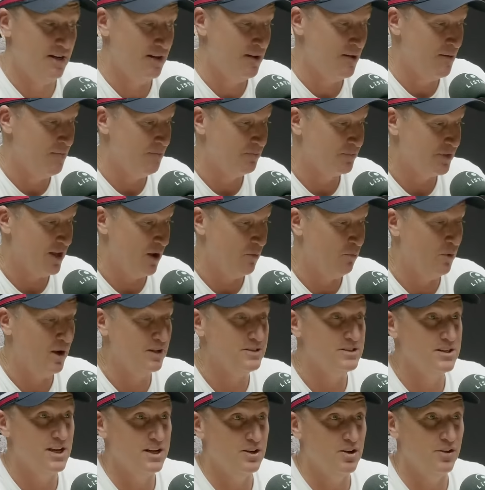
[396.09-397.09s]
And, and
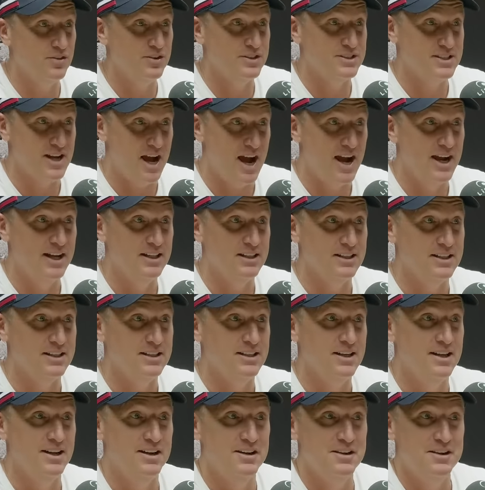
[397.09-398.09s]
once they got the tail
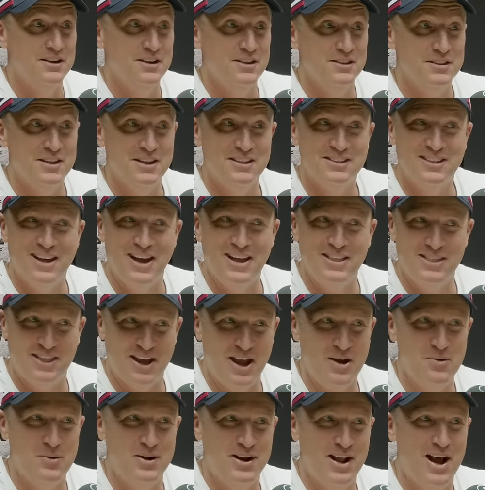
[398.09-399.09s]
in, mm. that they,
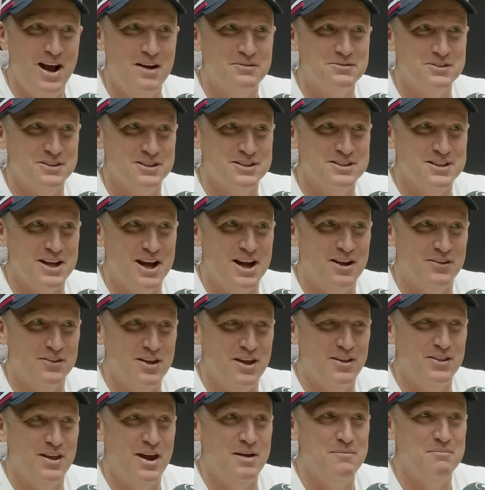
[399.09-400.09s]
they went after the tail.
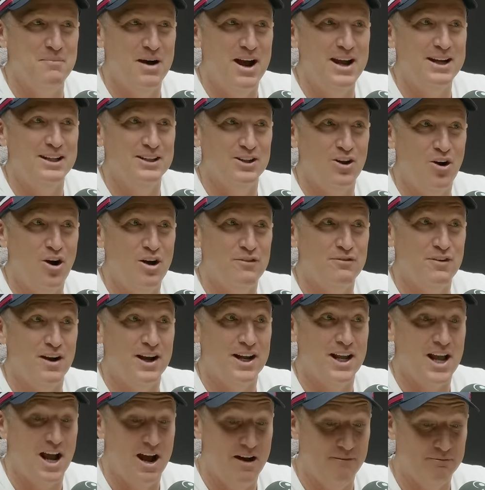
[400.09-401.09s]
They, they made life
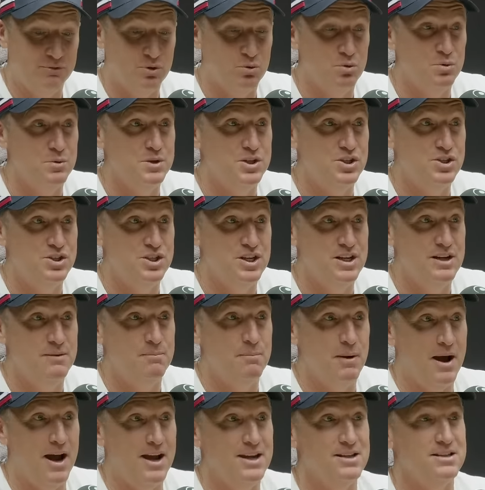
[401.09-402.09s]
uncomfortable with
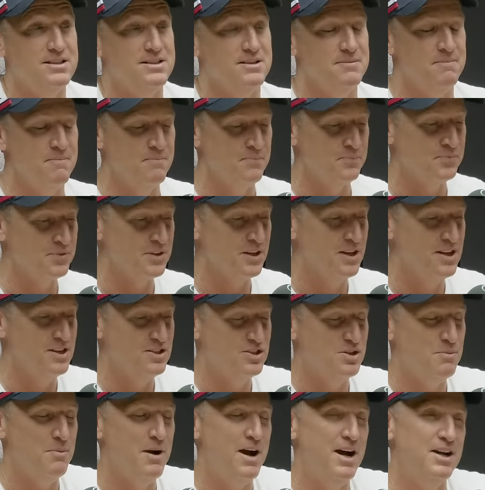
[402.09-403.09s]
sheer pace. And
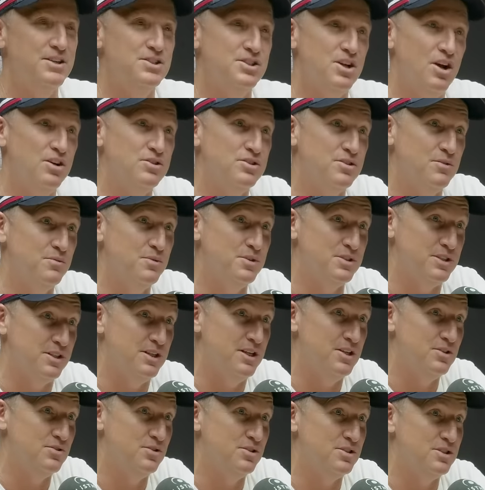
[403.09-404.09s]
Shamar Joseph was
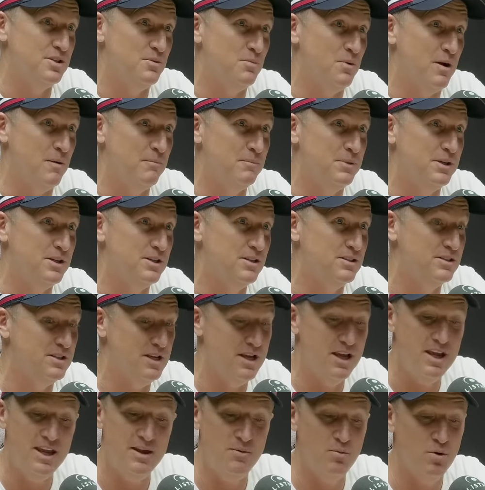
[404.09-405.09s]
an interesting one because
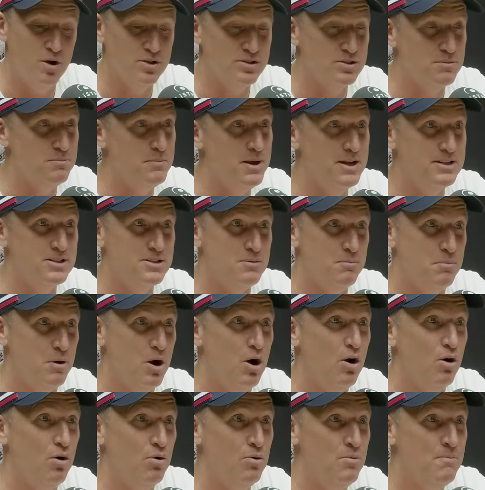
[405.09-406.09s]
he, he wasn't meant to
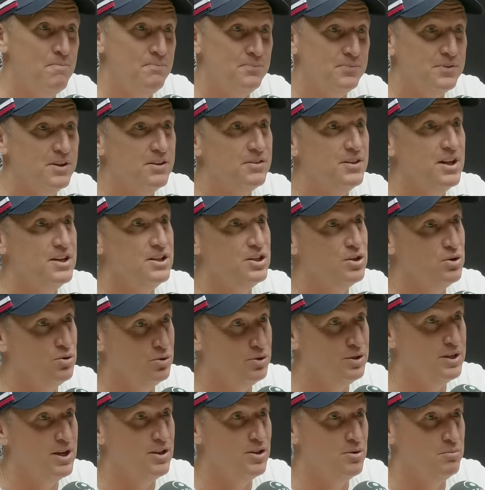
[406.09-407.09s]
bowl. Then you
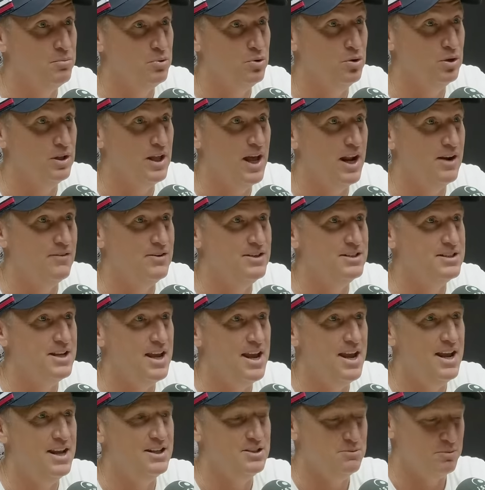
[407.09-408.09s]
couldn't get the ball out of
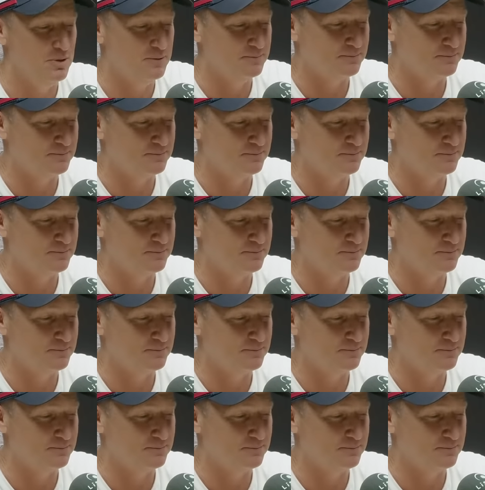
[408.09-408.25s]
his hands.